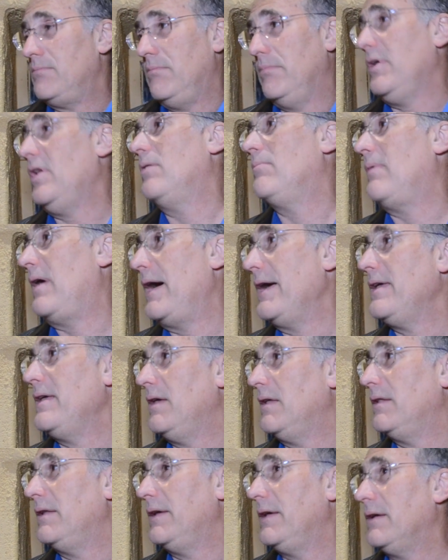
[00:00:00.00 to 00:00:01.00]
you know, my
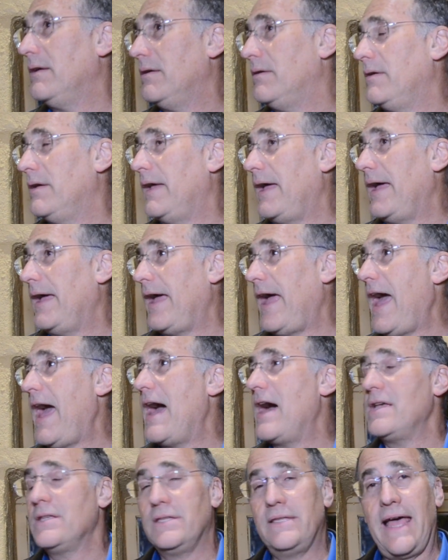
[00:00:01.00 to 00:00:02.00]
healing
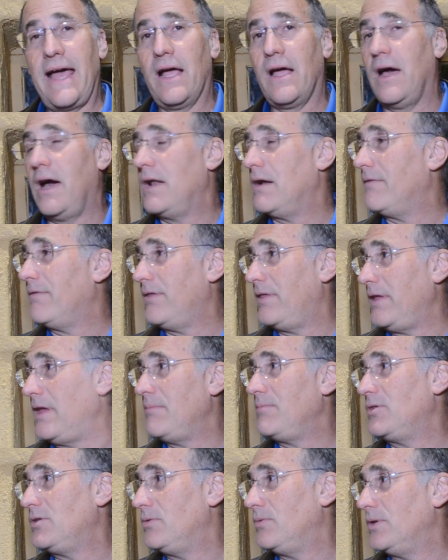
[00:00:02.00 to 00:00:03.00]
has that kind of
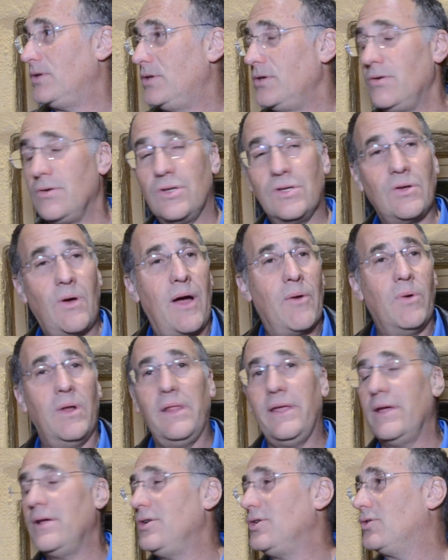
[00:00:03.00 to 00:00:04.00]
theme to it too. So I
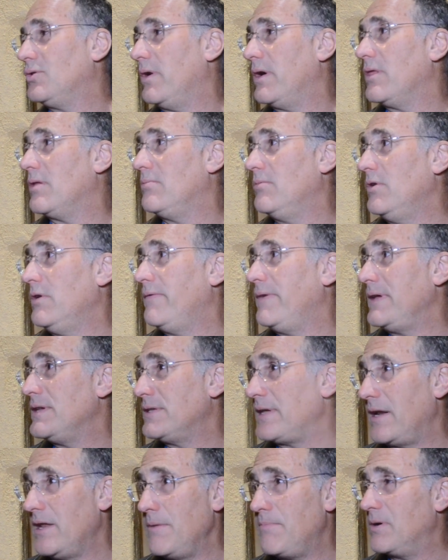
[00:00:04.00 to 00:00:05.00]
really enjoy the
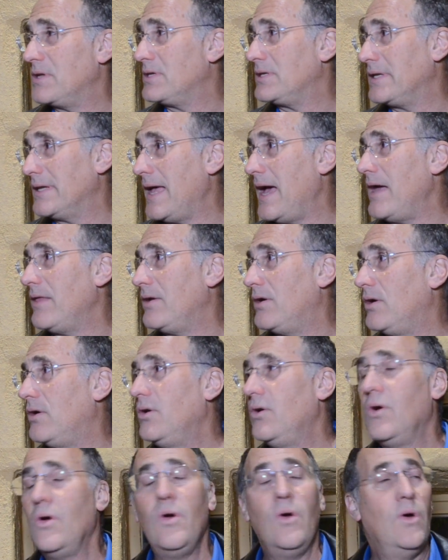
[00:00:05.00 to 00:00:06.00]
movies that he puts
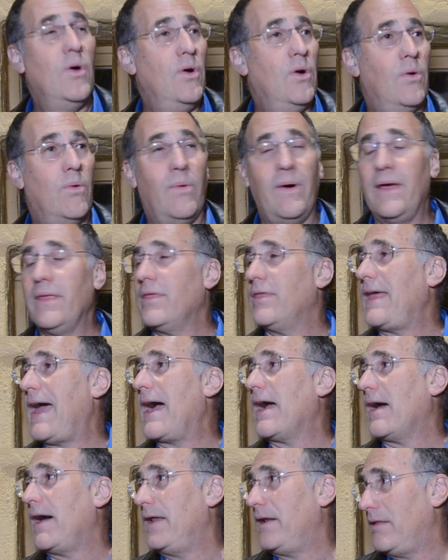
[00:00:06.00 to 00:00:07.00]
together with
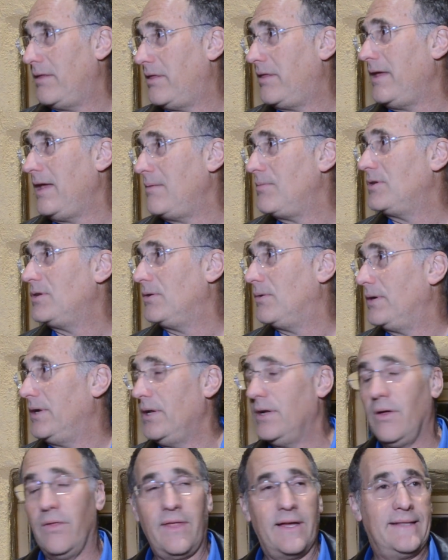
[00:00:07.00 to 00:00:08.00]
that kind of theme to it.
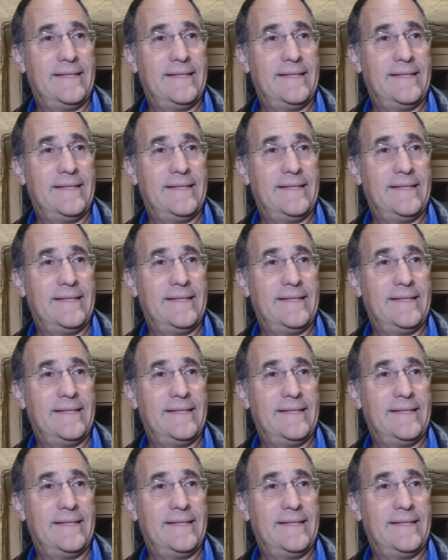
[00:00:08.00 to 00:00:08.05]
You know, the